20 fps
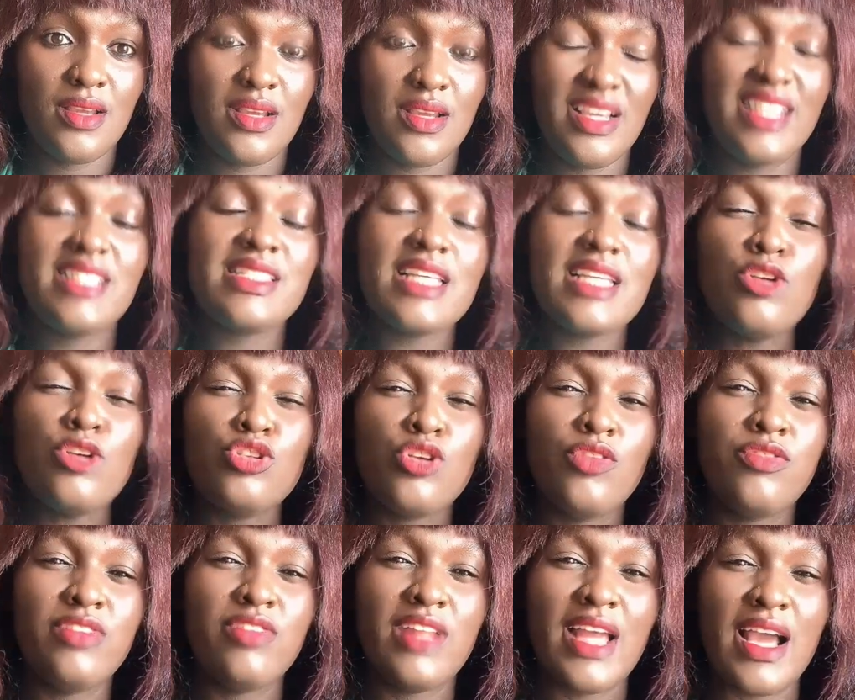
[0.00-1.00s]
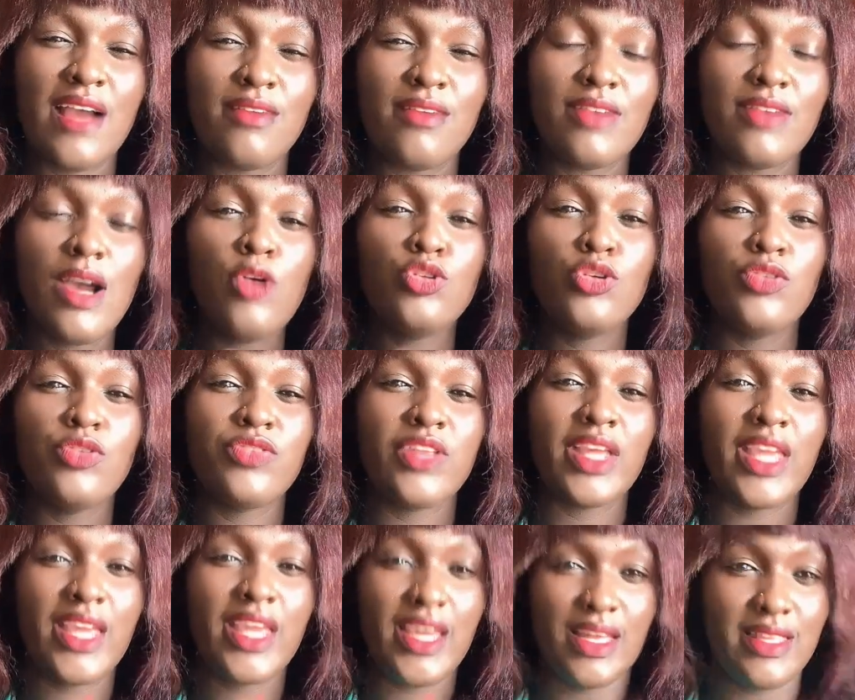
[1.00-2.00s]
It's out of love, out of the
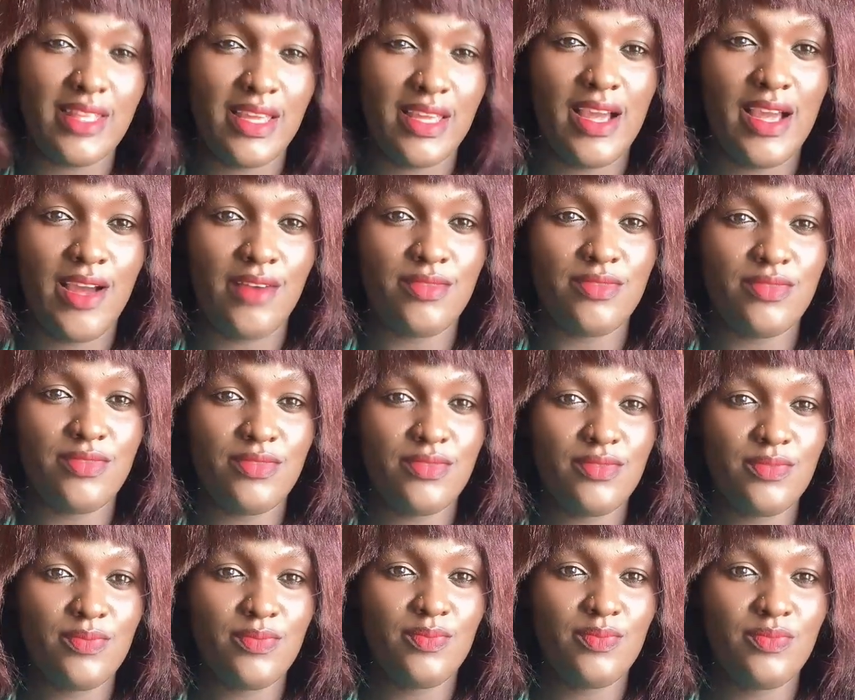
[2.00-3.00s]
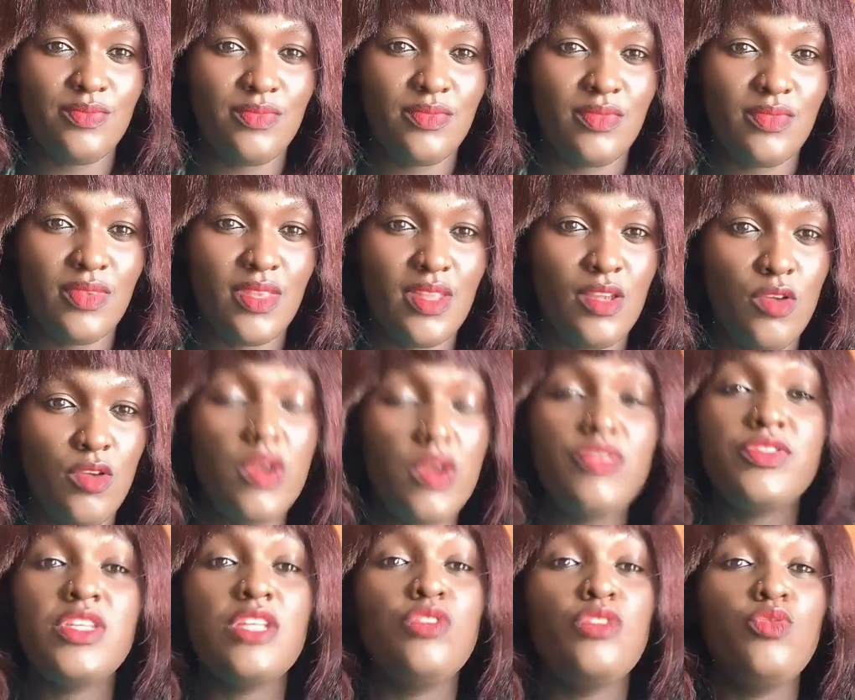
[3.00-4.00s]
care they have. We've
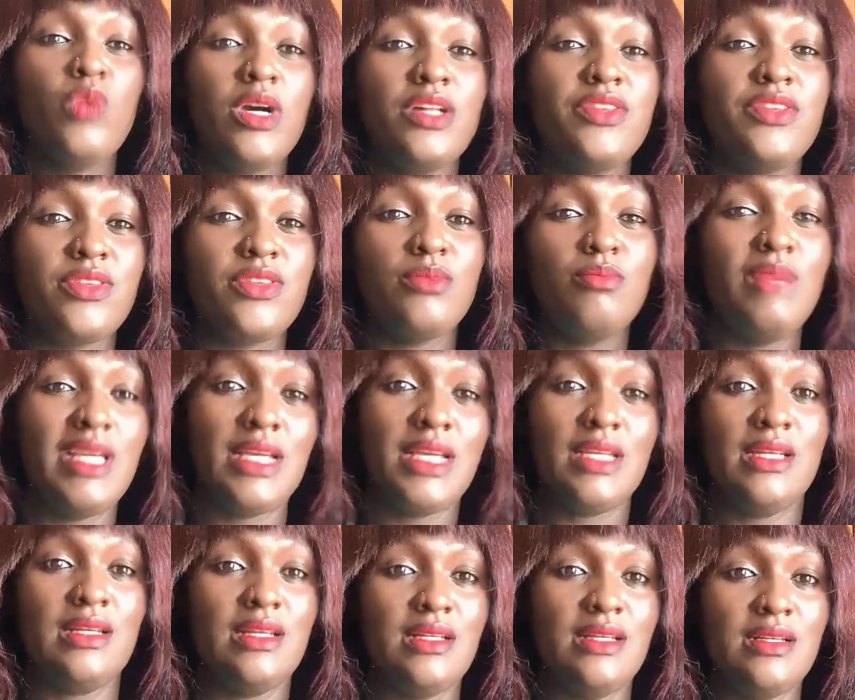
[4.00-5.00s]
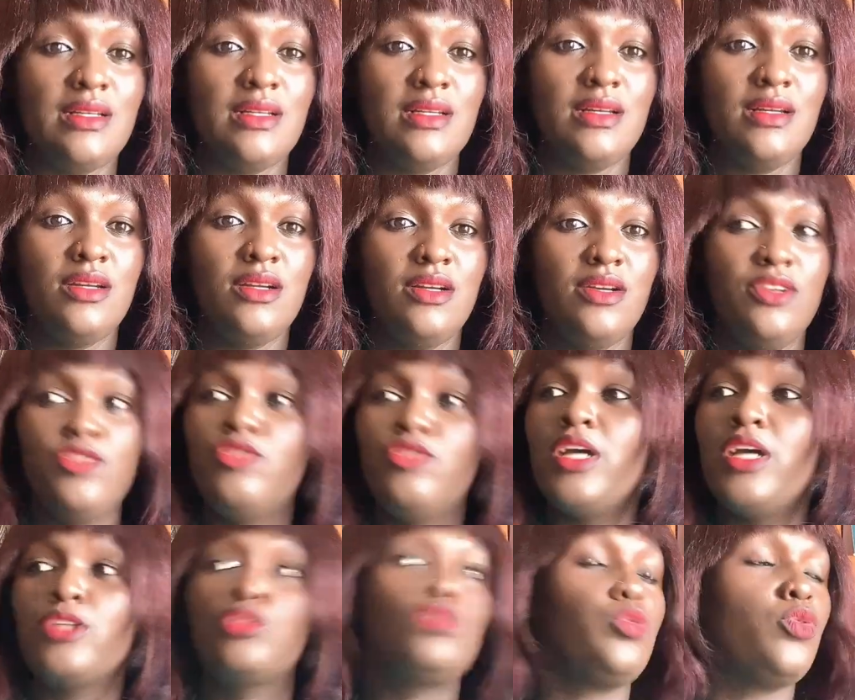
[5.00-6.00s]
seen wealthy men
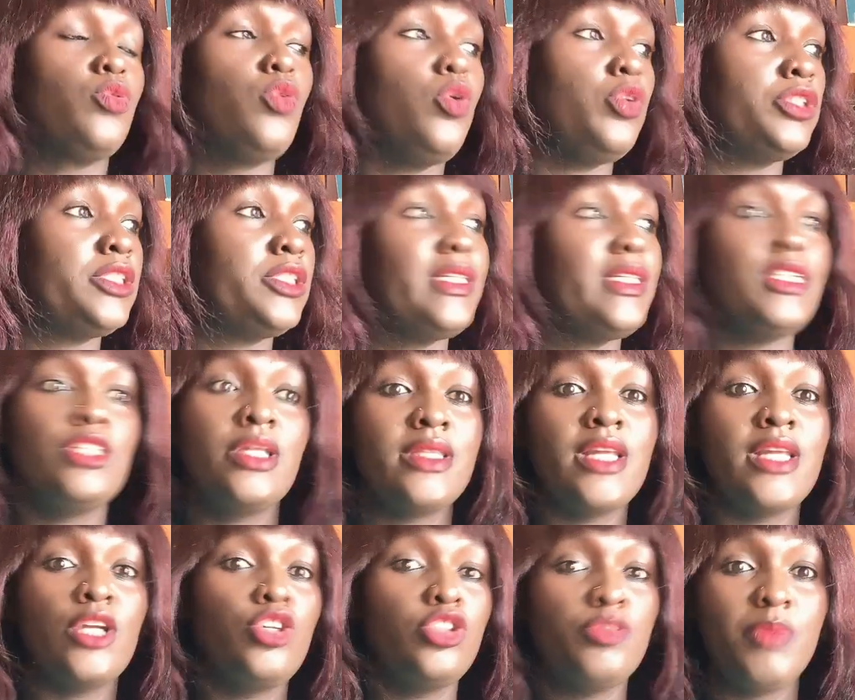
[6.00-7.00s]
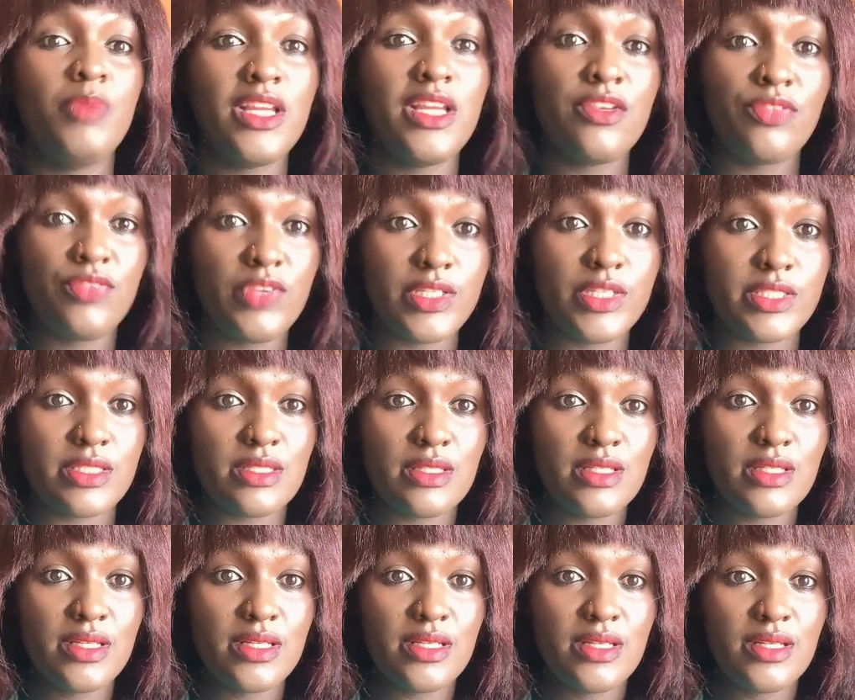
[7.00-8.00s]
dragged to court. They're not paying fees.
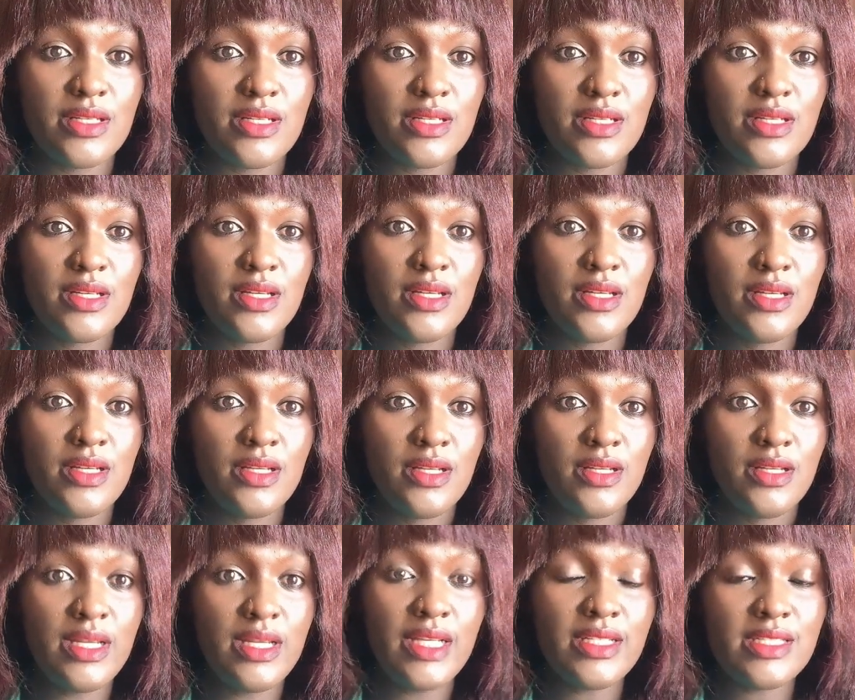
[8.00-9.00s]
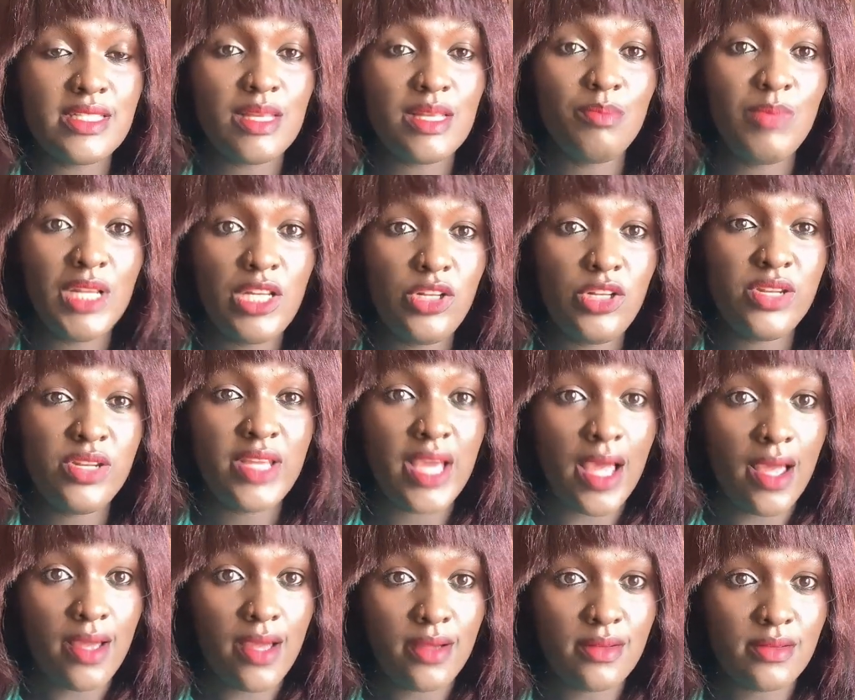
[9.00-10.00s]
Yet he's a
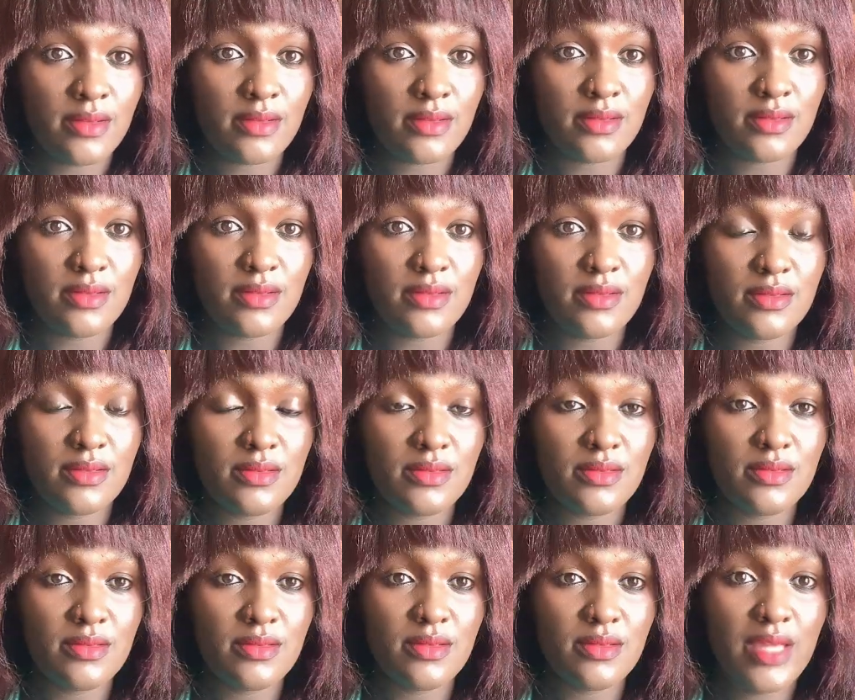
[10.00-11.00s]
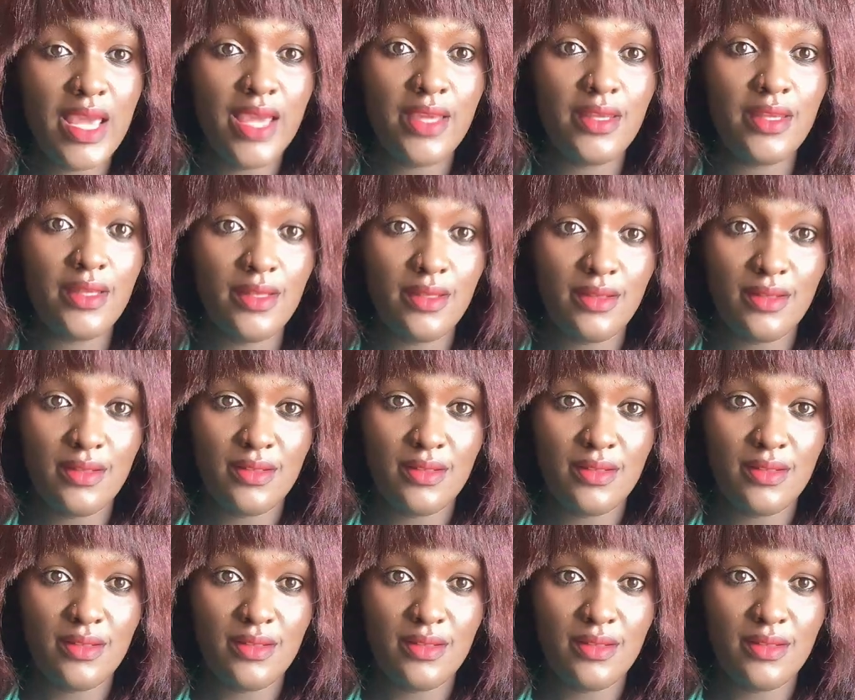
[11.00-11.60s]
billionaire. Hey.